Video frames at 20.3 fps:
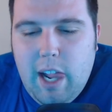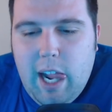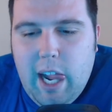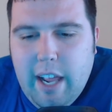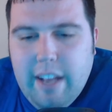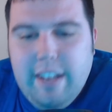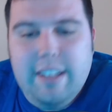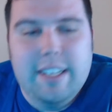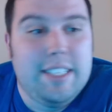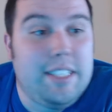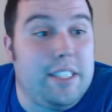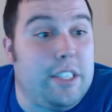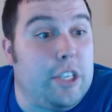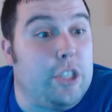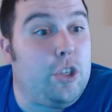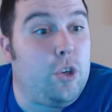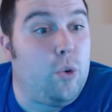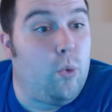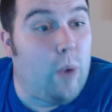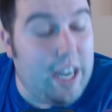in this
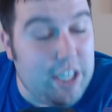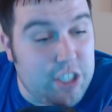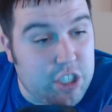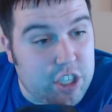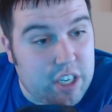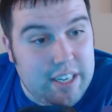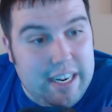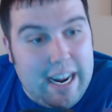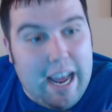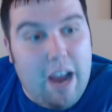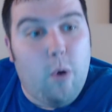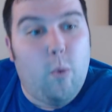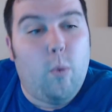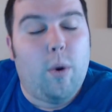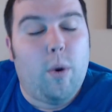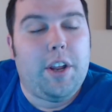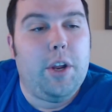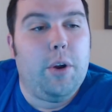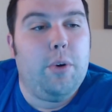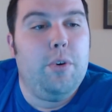situation now
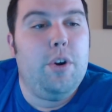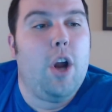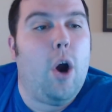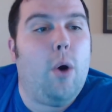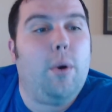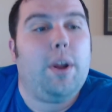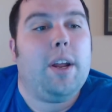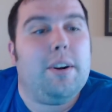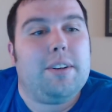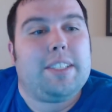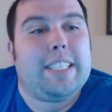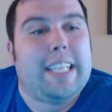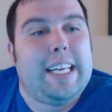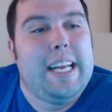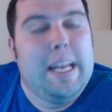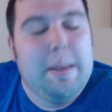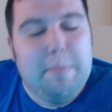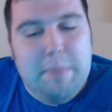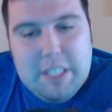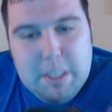where you know your
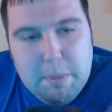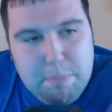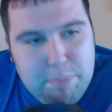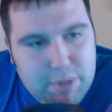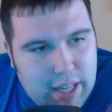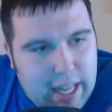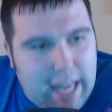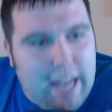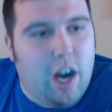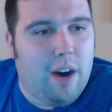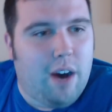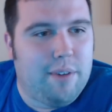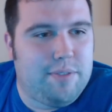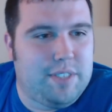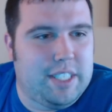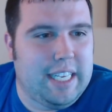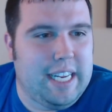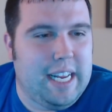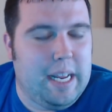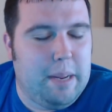team is a
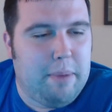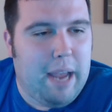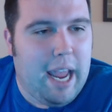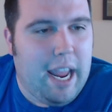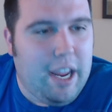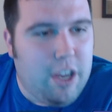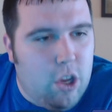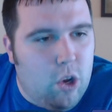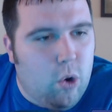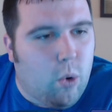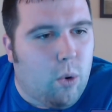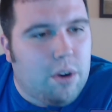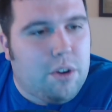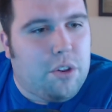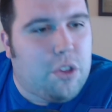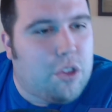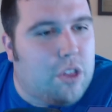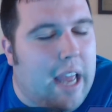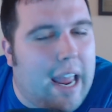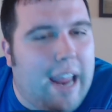playoff team and you're
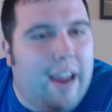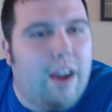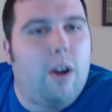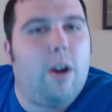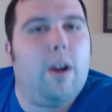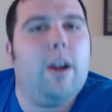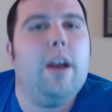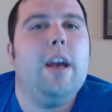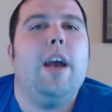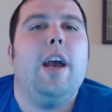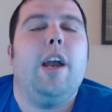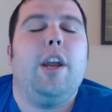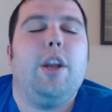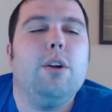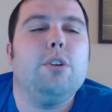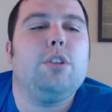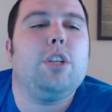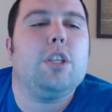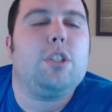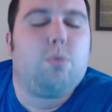there,
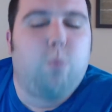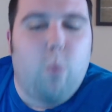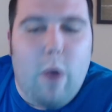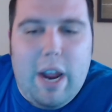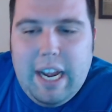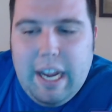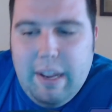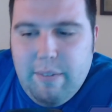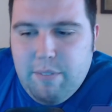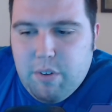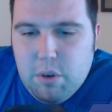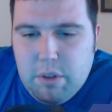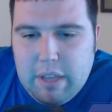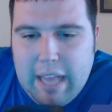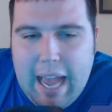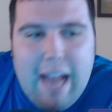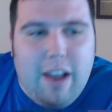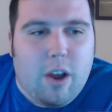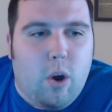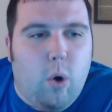you're just waiting for
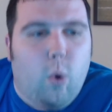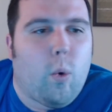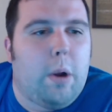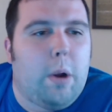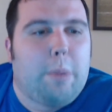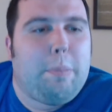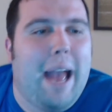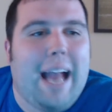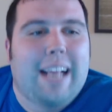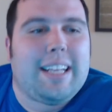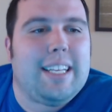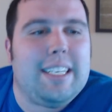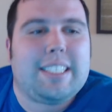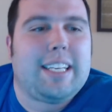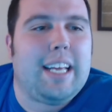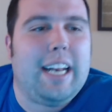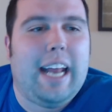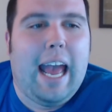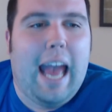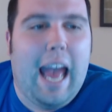that quarterback that's
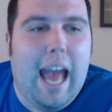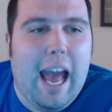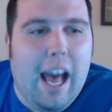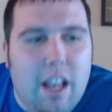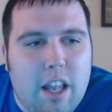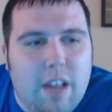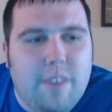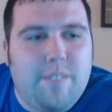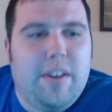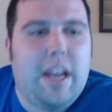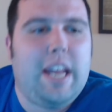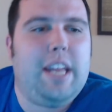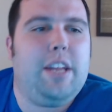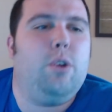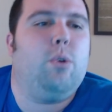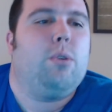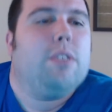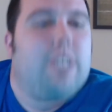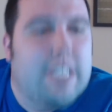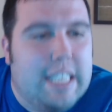going to elevate
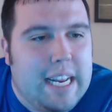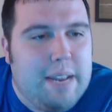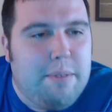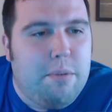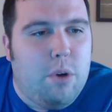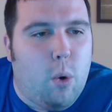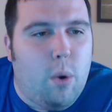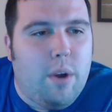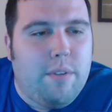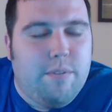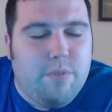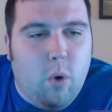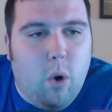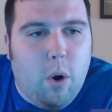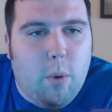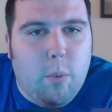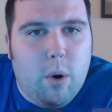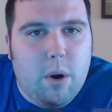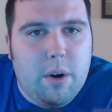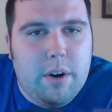your team going
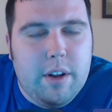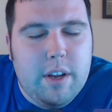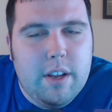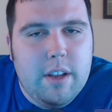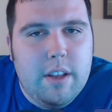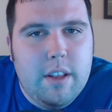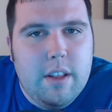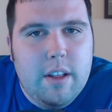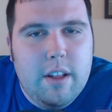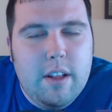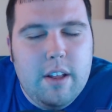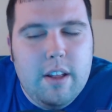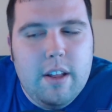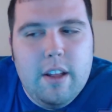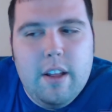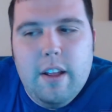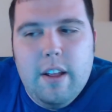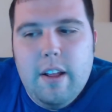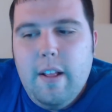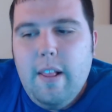forward.
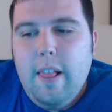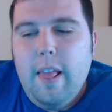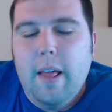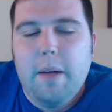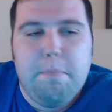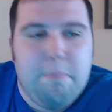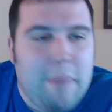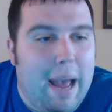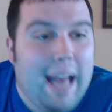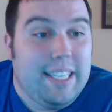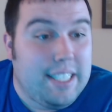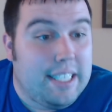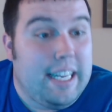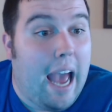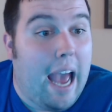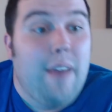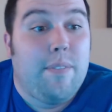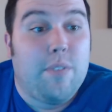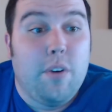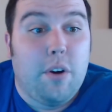Matt
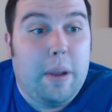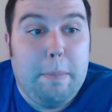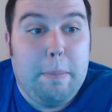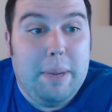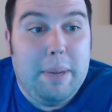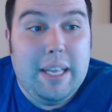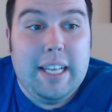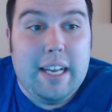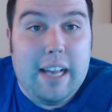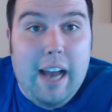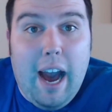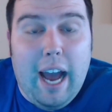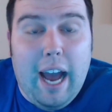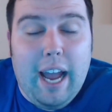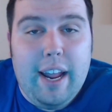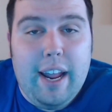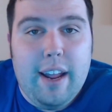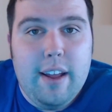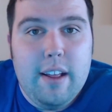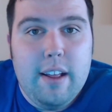Stafford can be the
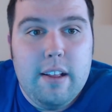guy.